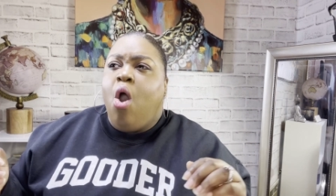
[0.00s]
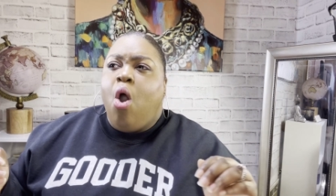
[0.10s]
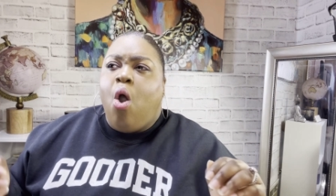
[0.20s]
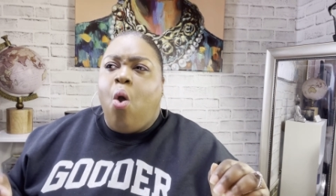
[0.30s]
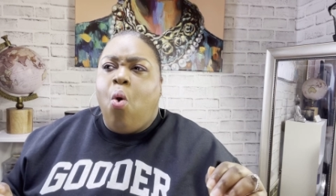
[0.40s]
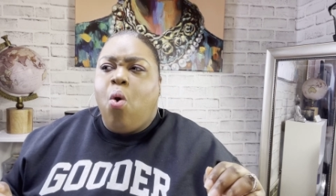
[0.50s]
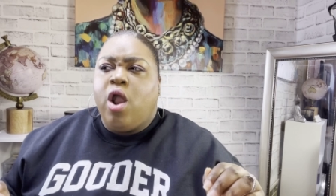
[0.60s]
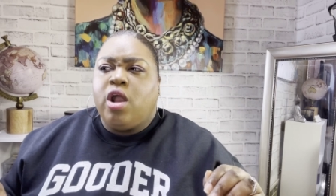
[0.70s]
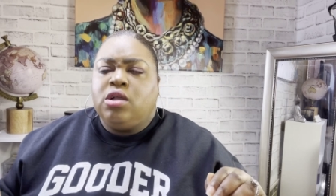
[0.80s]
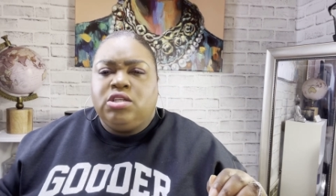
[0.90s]

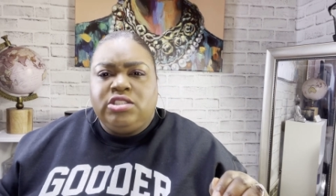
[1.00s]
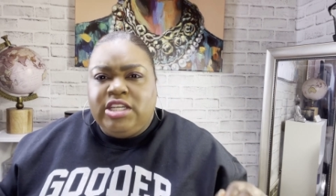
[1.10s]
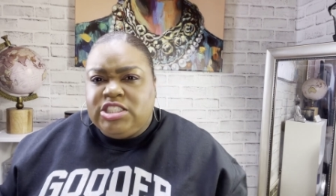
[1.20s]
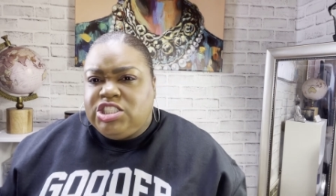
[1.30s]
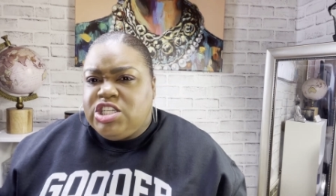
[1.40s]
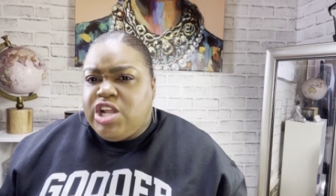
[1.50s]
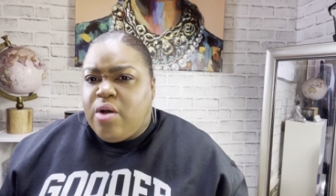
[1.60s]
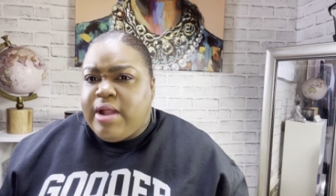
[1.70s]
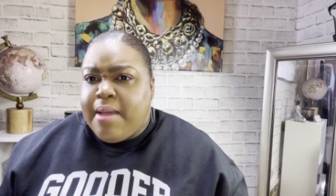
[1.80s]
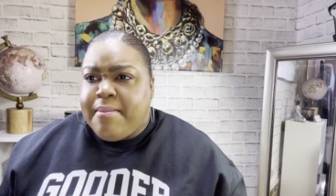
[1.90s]
or did she know
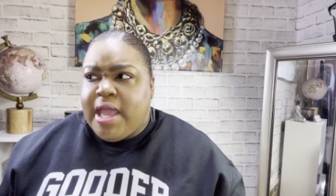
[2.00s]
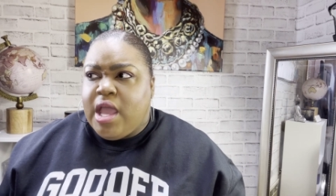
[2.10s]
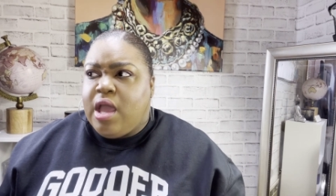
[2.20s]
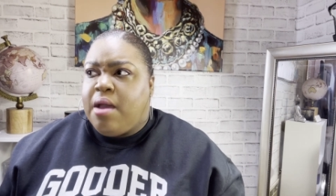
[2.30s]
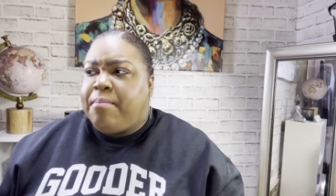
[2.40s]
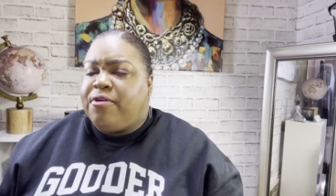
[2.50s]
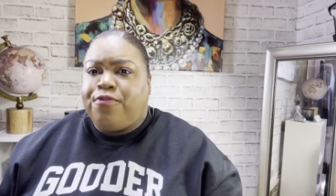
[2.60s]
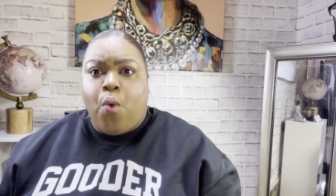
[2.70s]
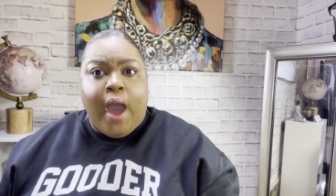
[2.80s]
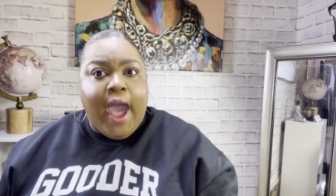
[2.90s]
that man
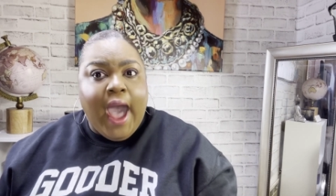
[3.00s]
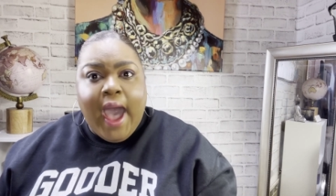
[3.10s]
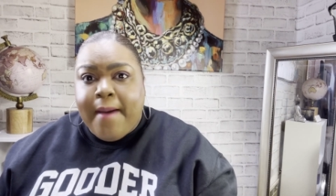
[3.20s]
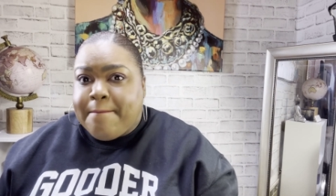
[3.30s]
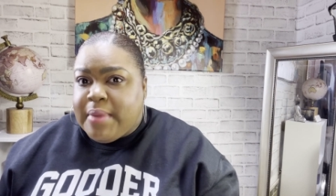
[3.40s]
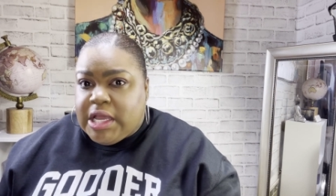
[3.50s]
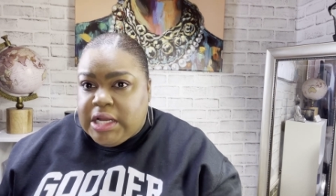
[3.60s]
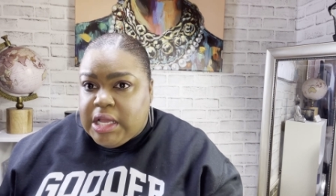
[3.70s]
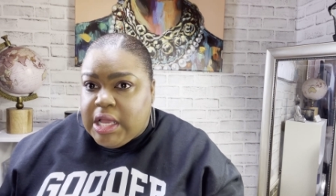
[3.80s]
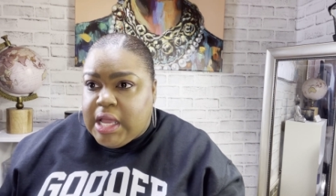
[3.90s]
before a hot
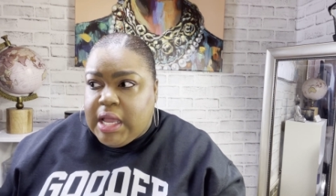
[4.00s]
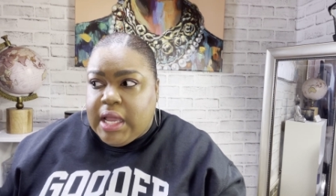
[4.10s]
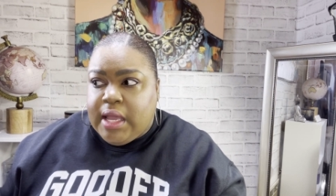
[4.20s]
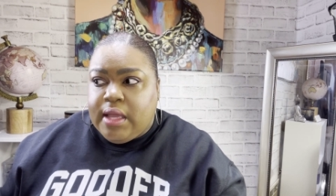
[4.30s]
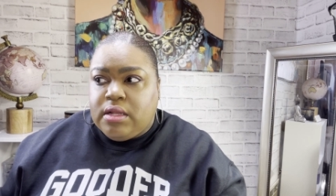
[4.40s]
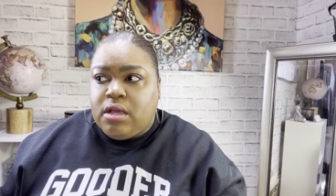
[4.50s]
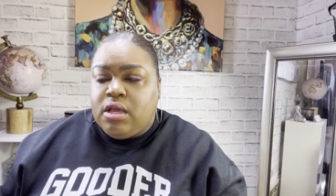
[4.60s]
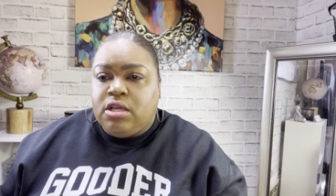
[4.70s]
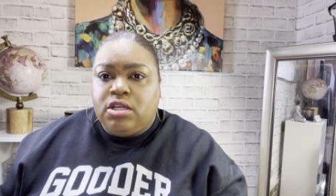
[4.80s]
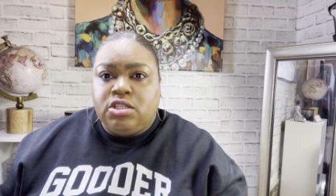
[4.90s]
minute and
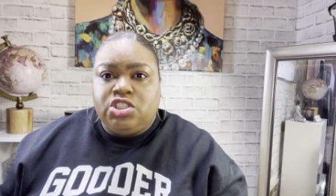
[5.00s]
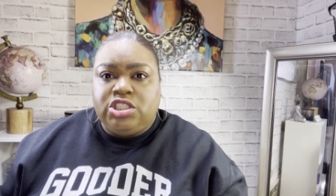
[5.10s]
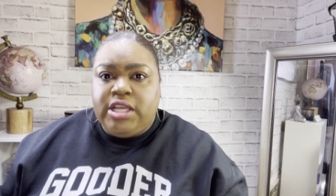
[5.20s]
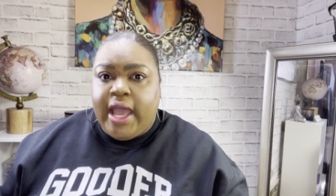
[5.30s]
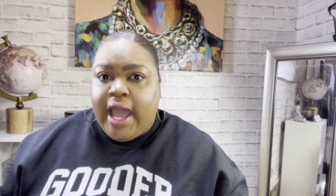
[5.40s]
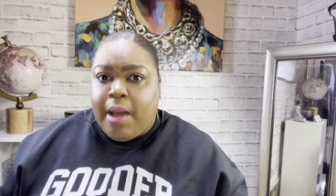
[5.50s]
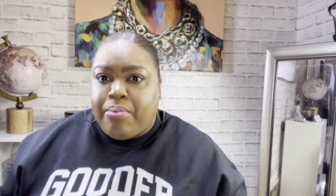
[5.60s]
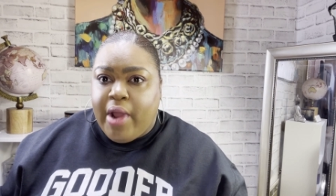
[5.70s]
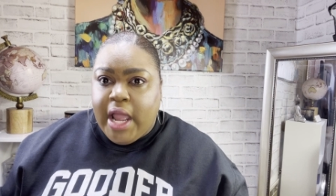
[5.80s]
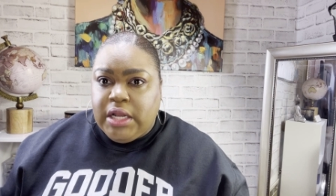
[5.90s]
she had got
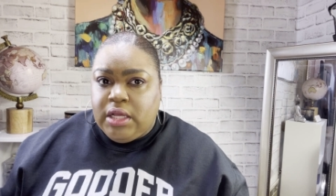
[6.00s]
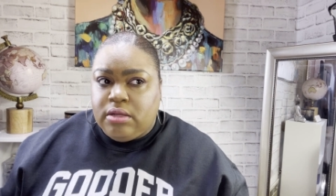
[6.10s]
pregnant